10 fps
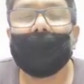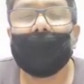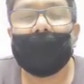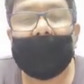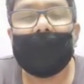
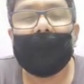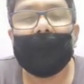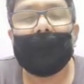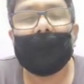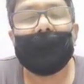
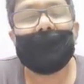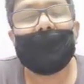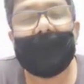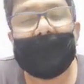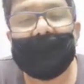Okay, in the
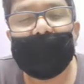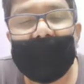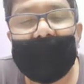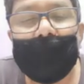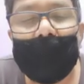next
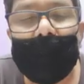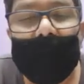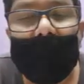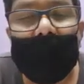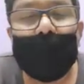video,
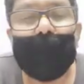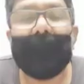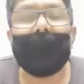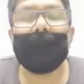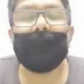
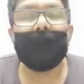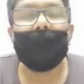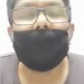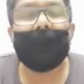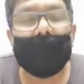we'll
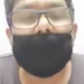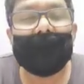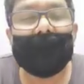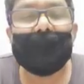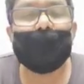
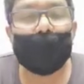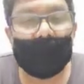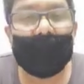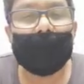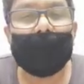learn the
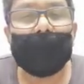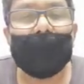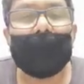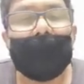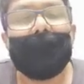story
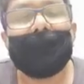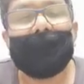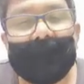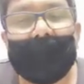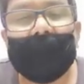in
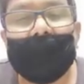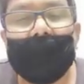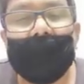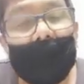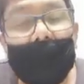detail,
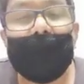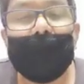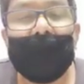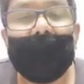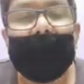
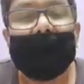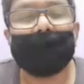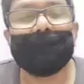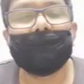line by line.